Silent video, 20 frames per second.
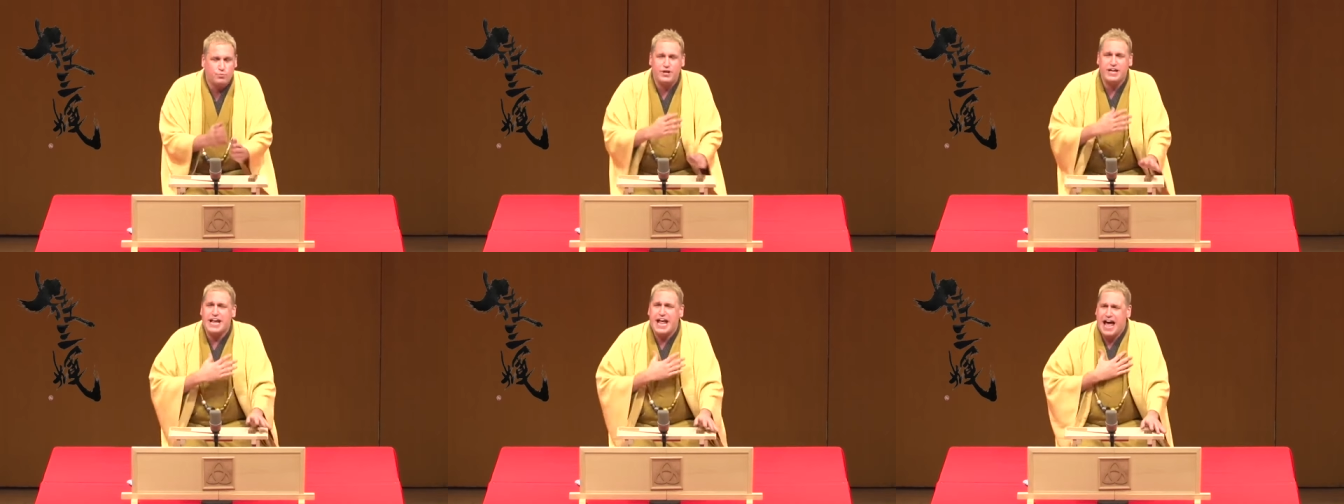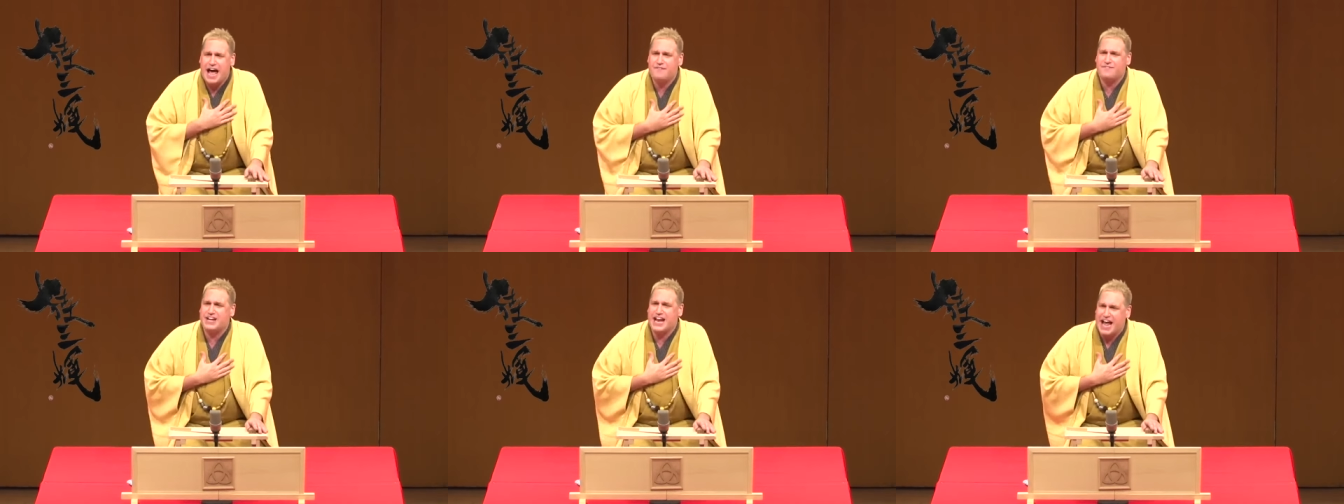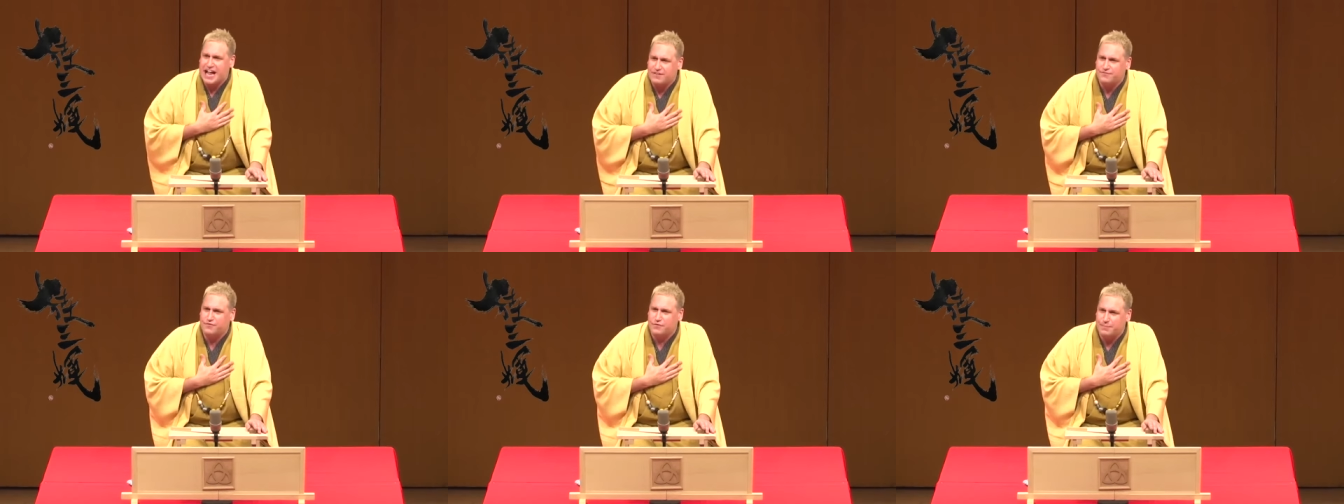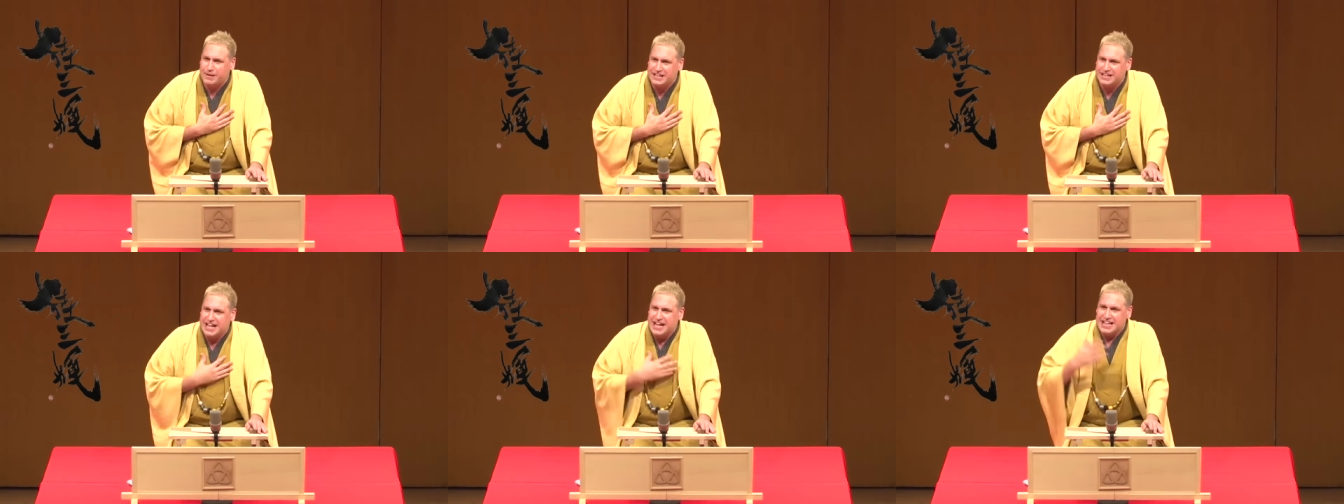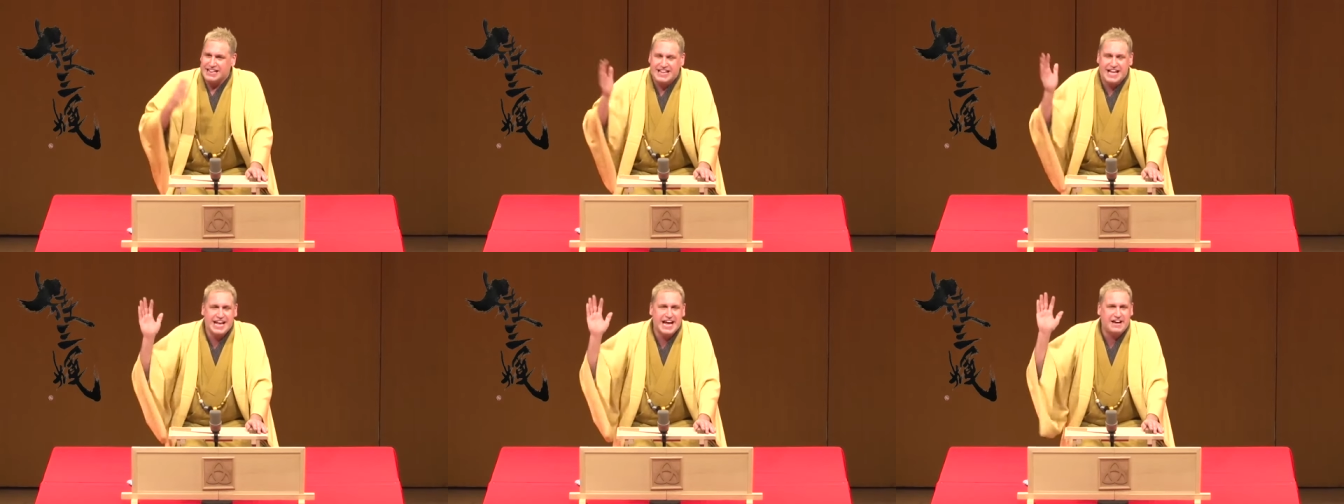We have an alphabet,
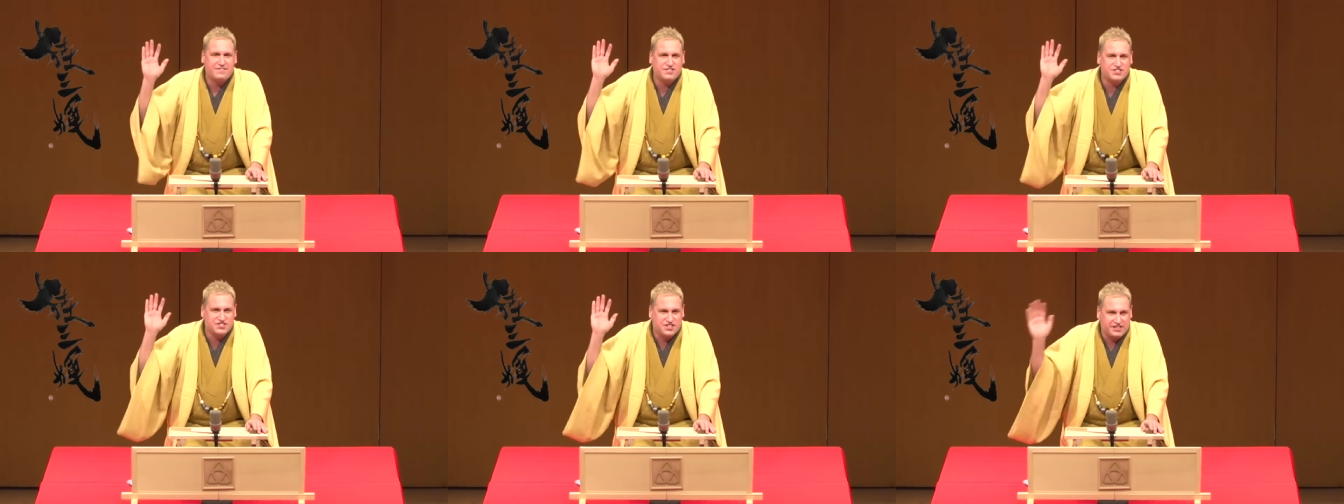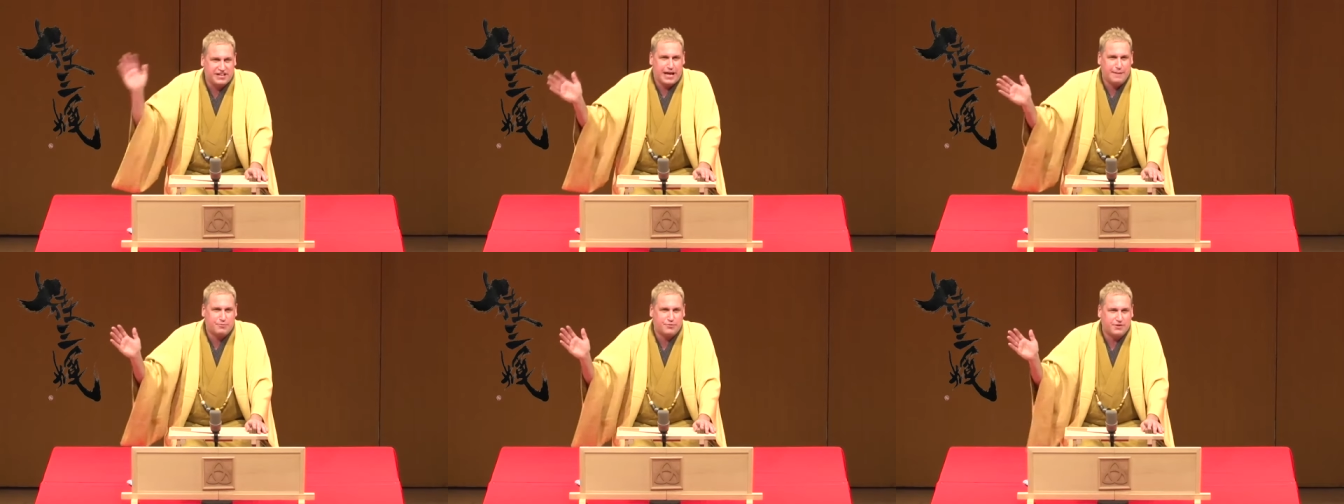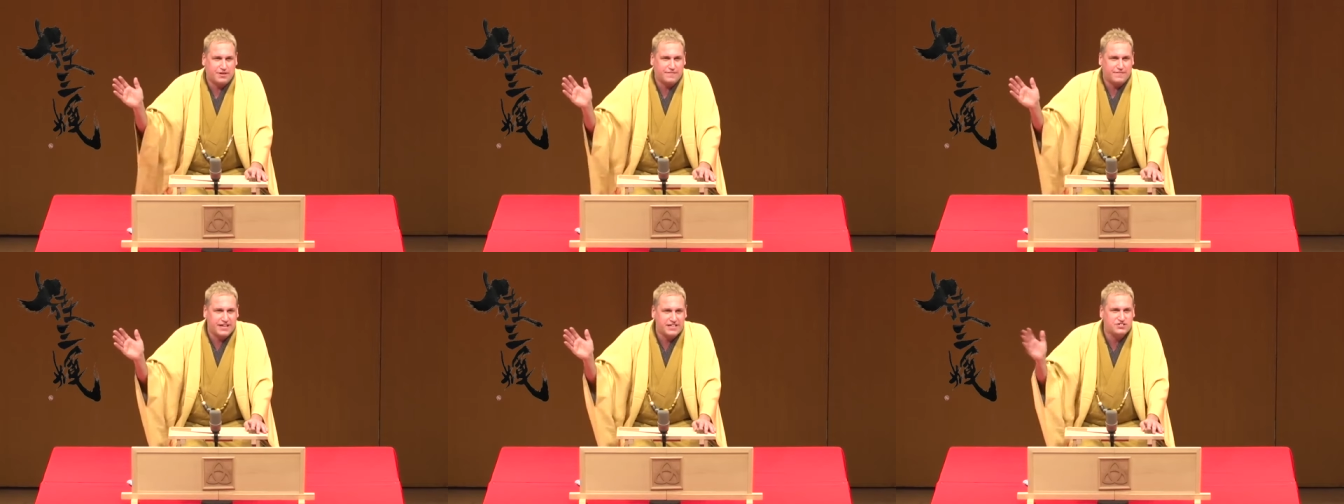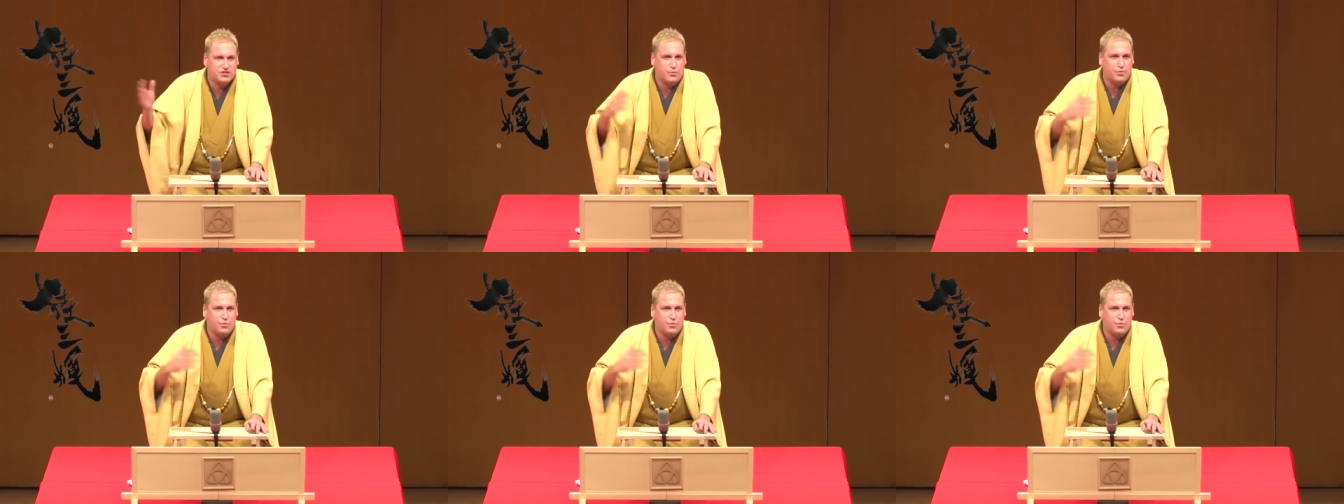they have a syllabary, right?